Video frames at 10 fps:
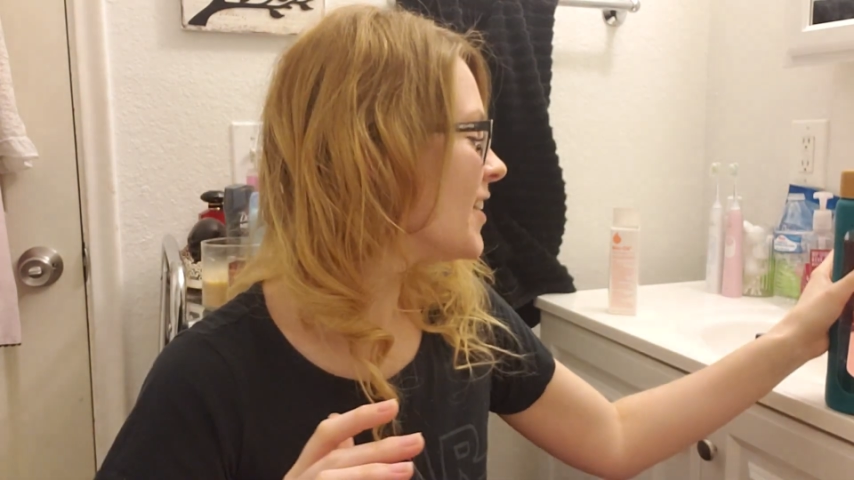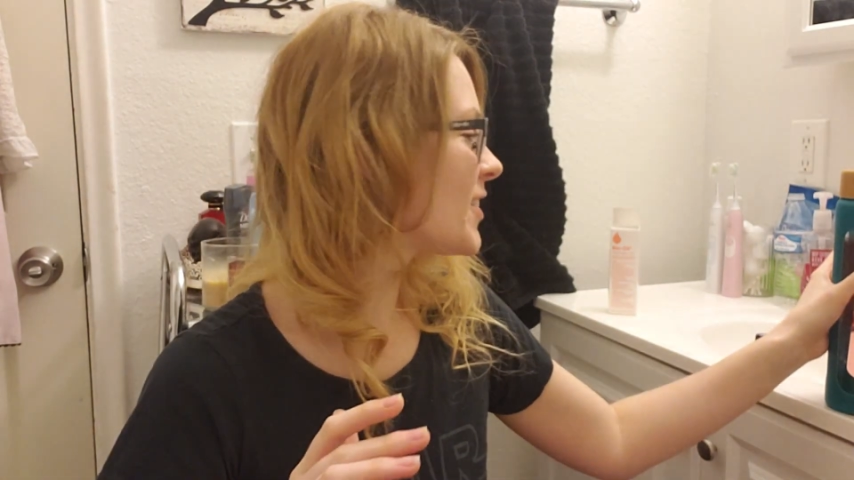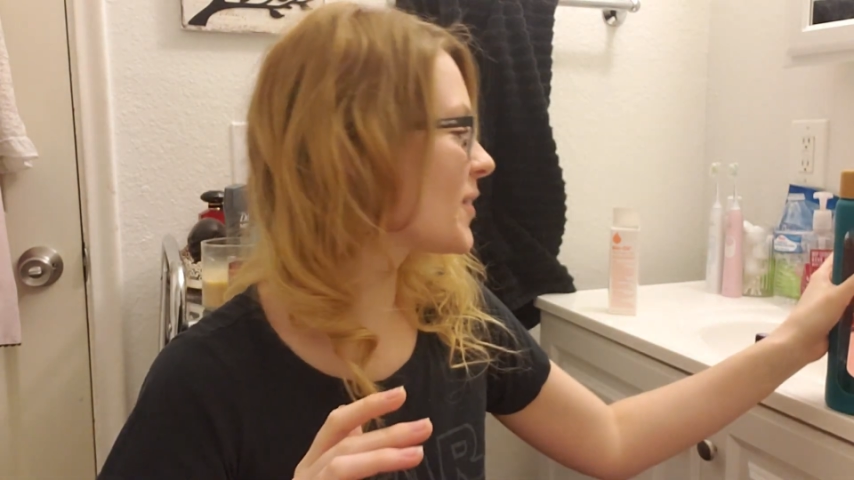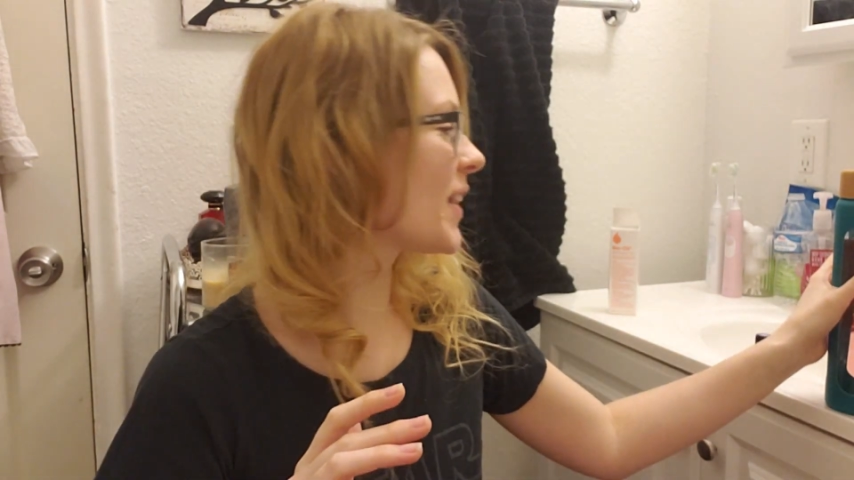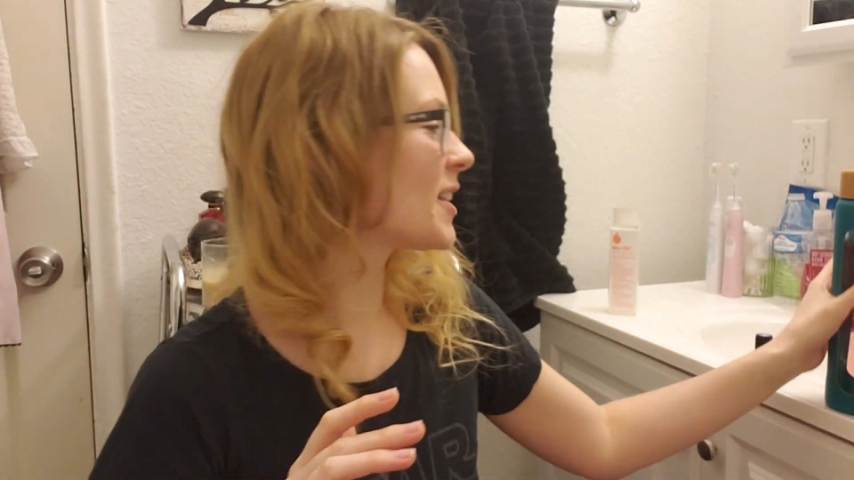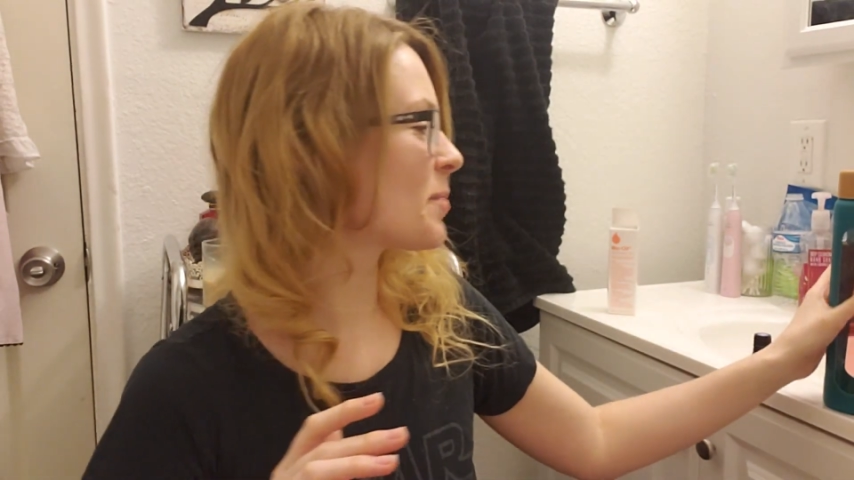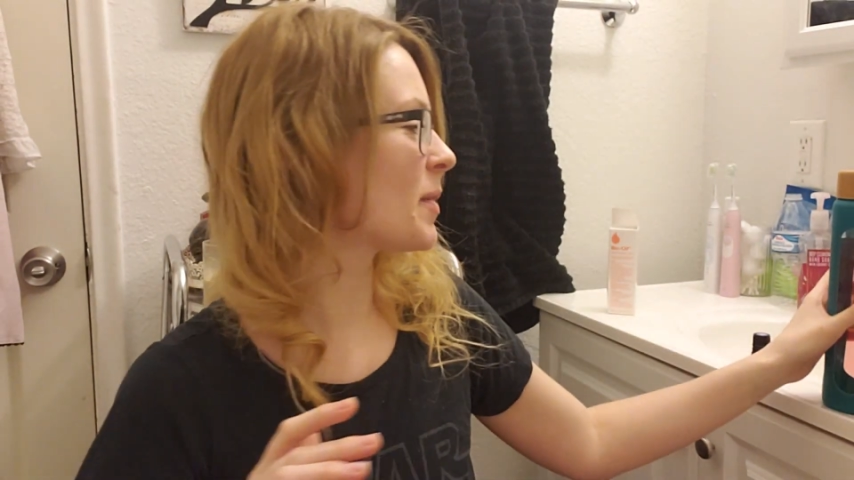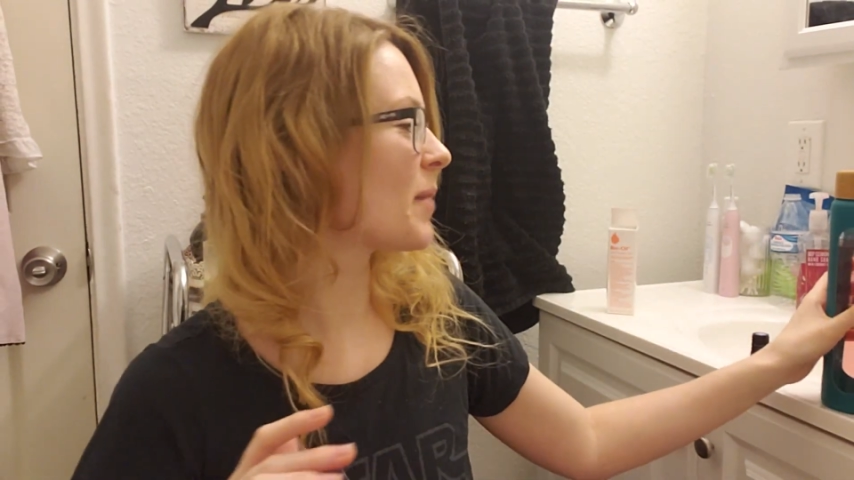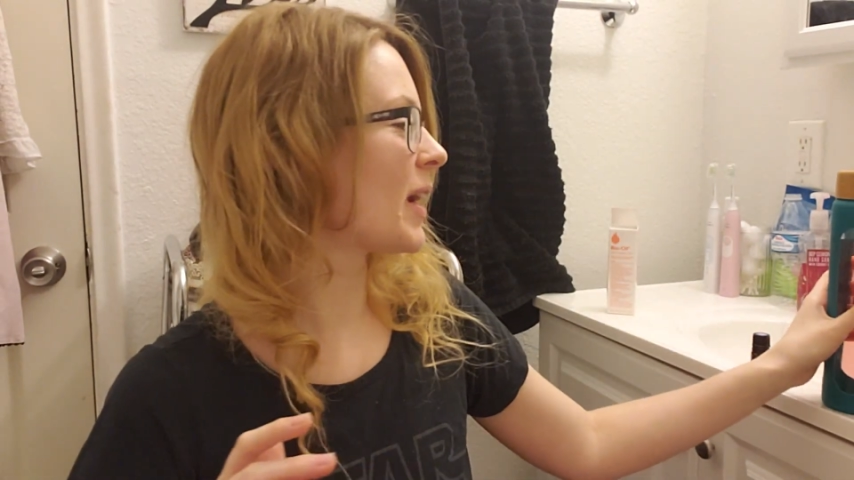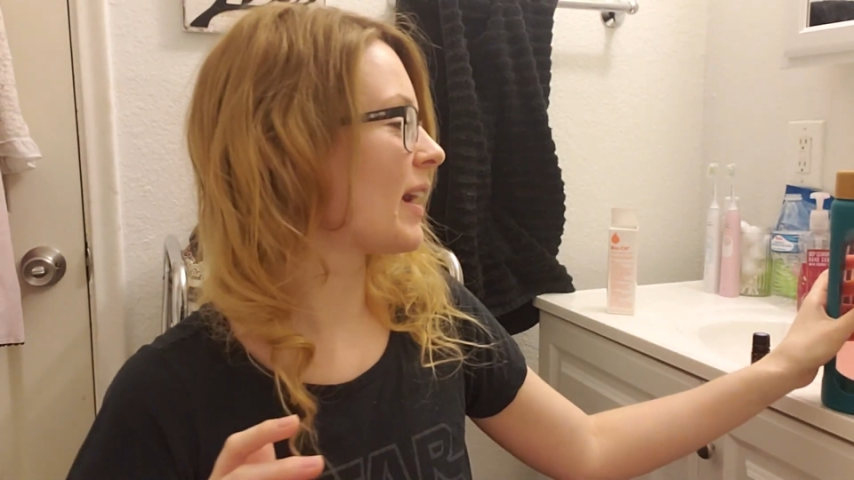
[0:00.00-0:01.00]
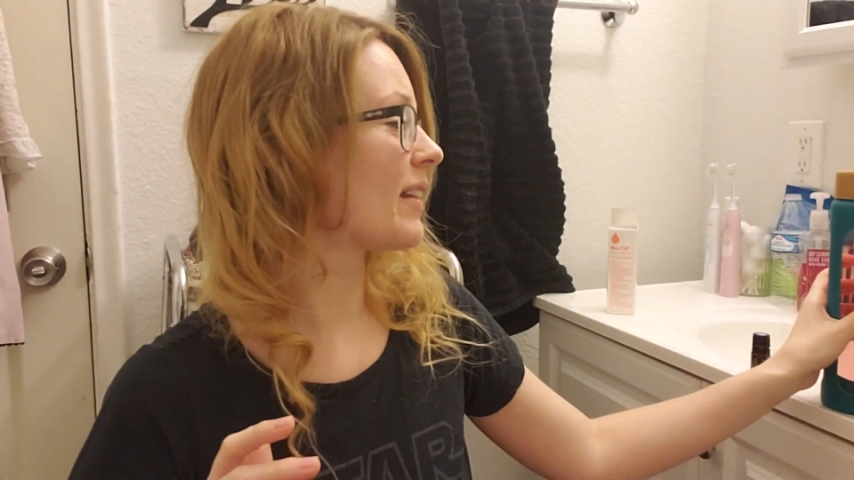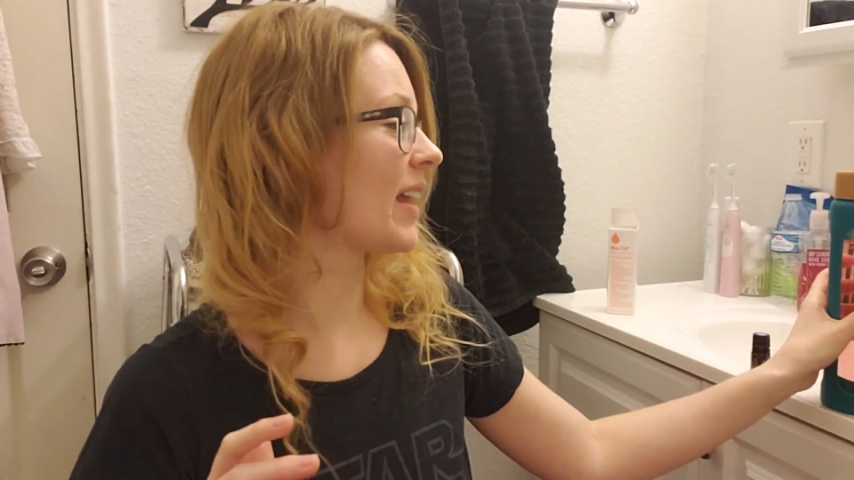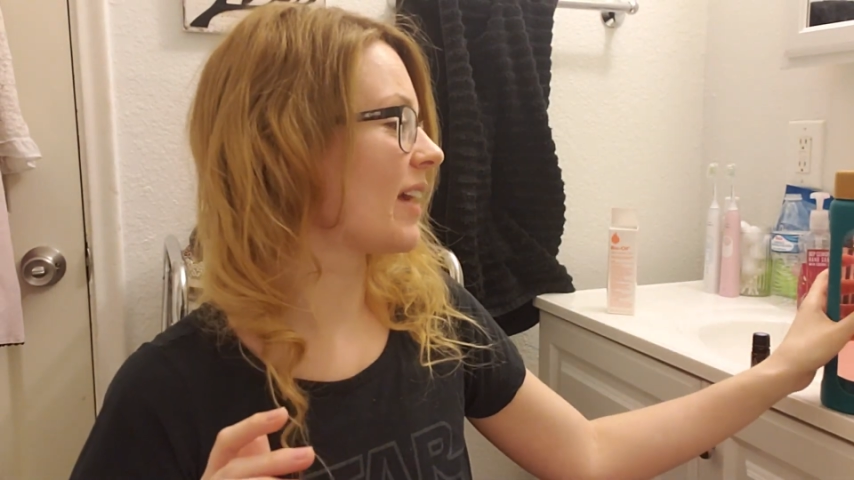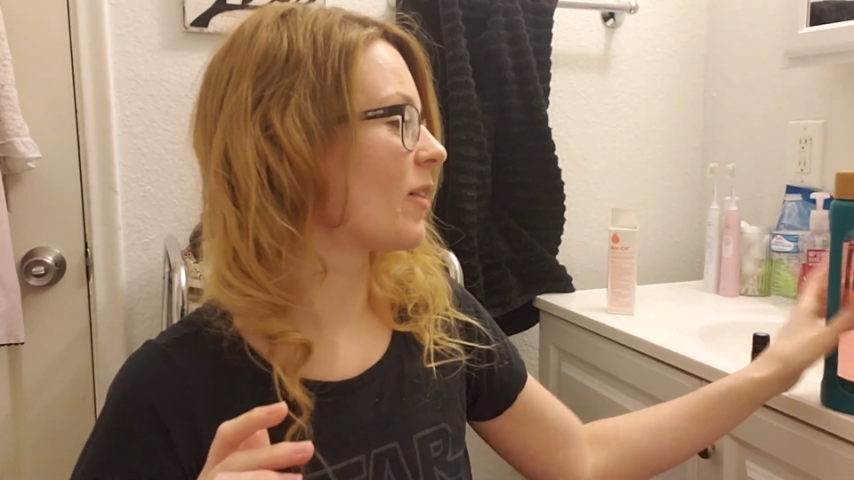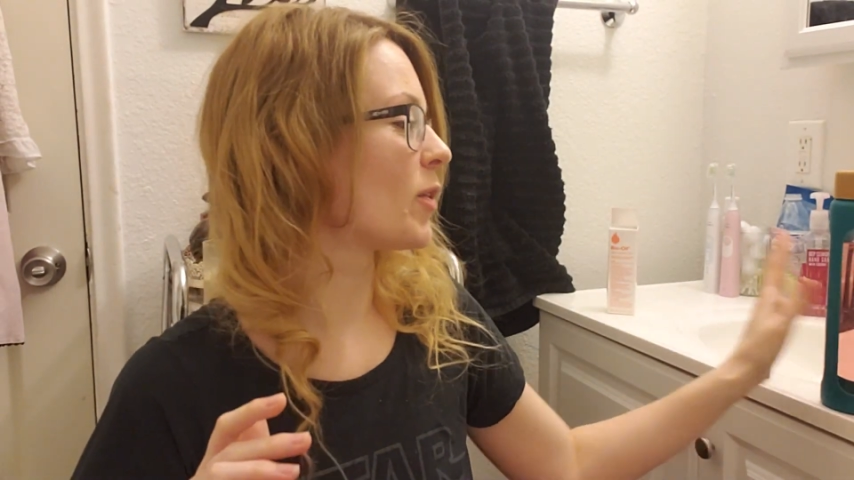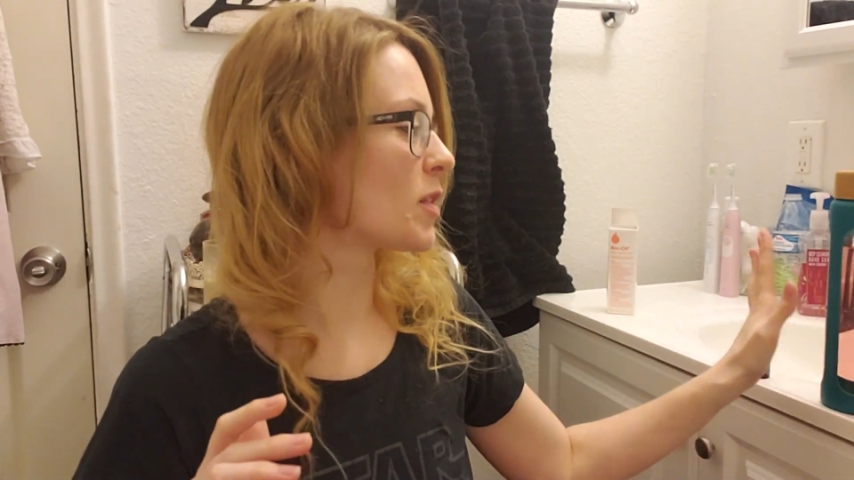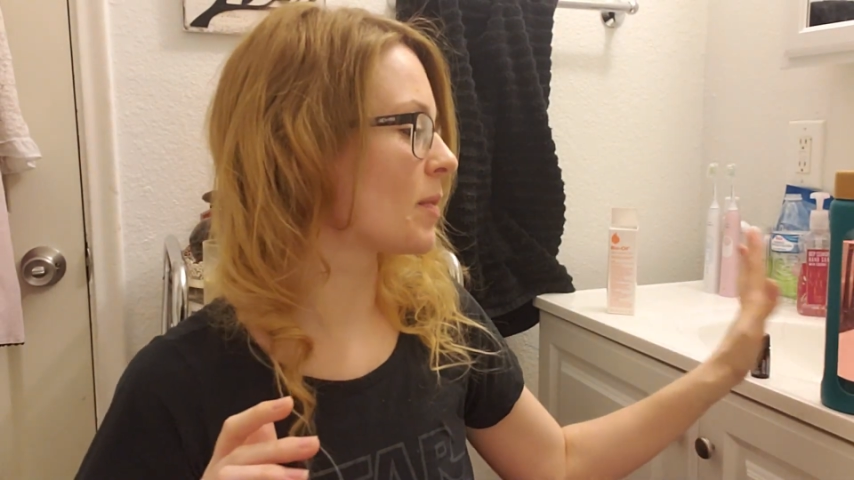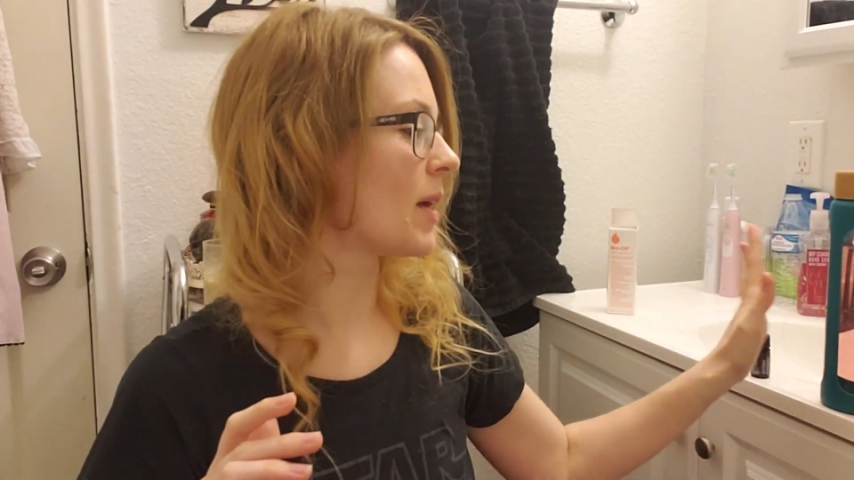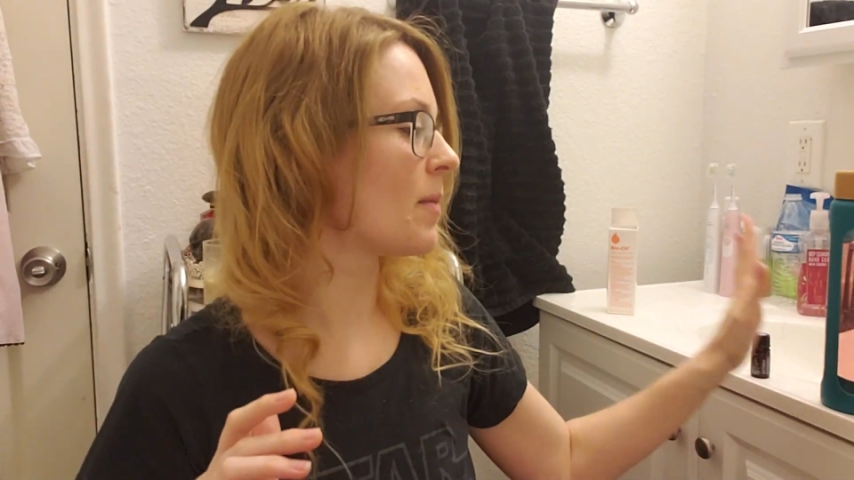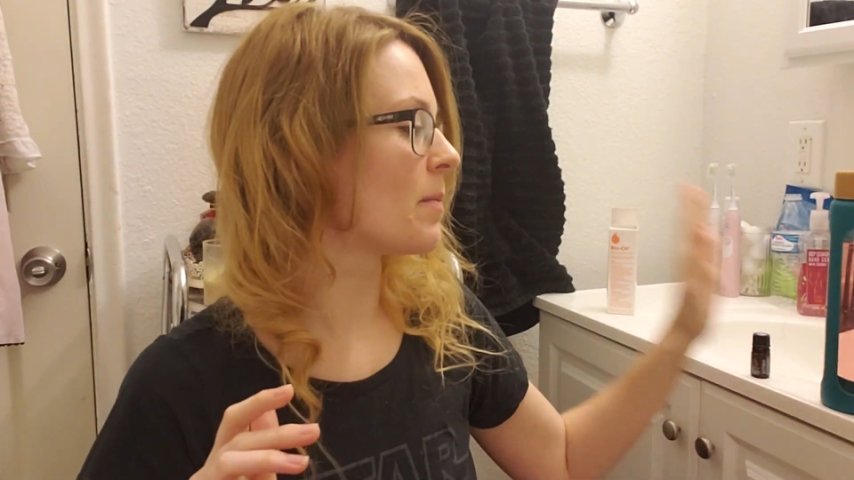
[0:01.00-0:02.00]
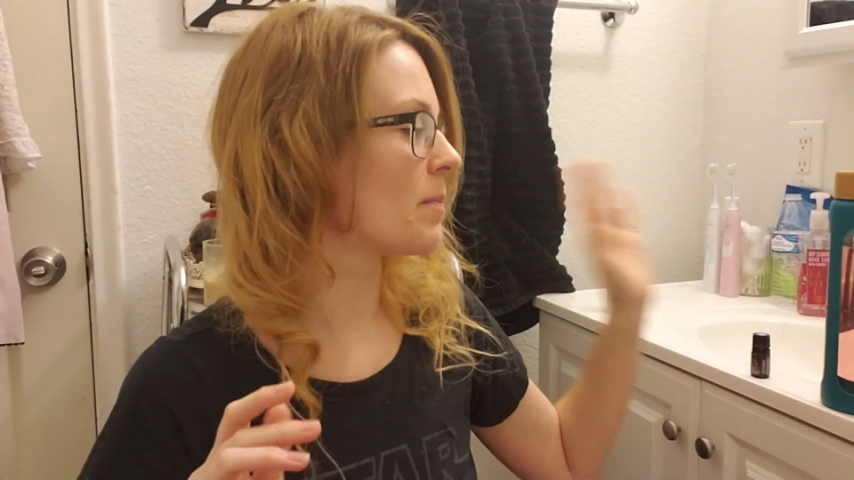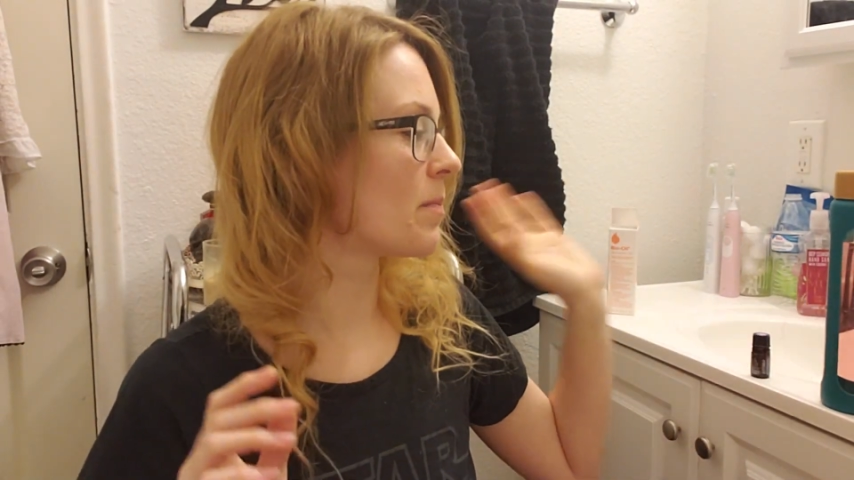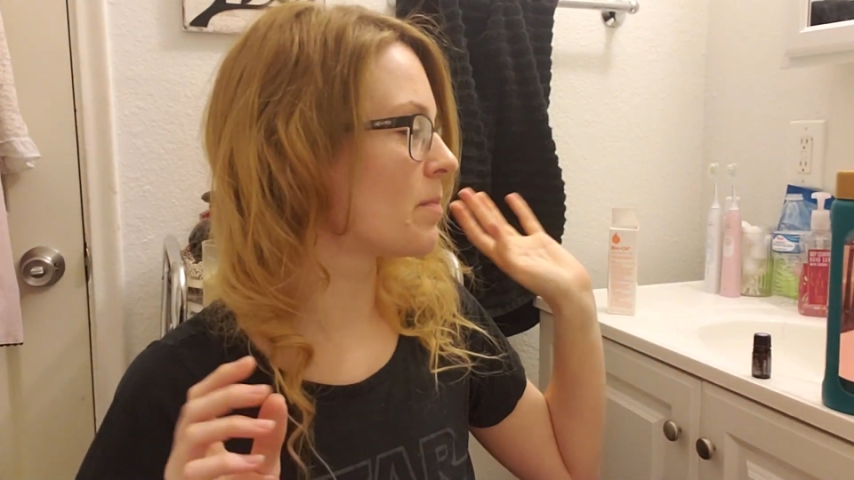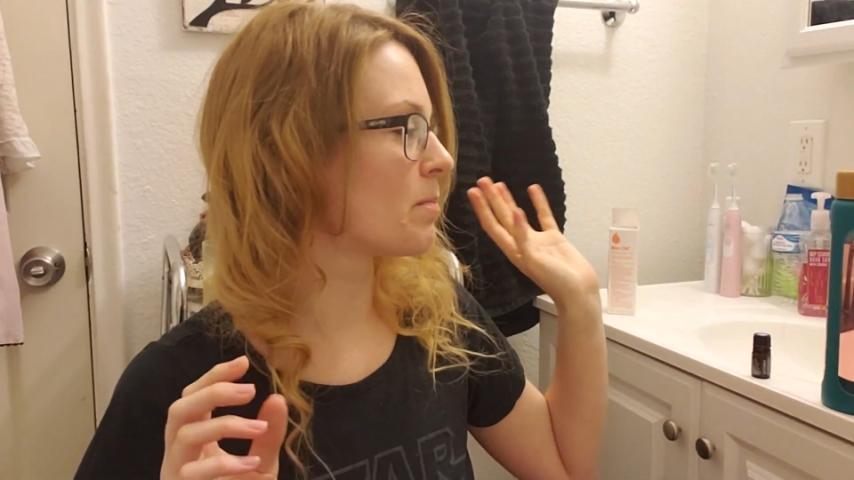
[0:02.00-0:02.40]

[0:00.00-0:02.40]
So that's been my like ultimate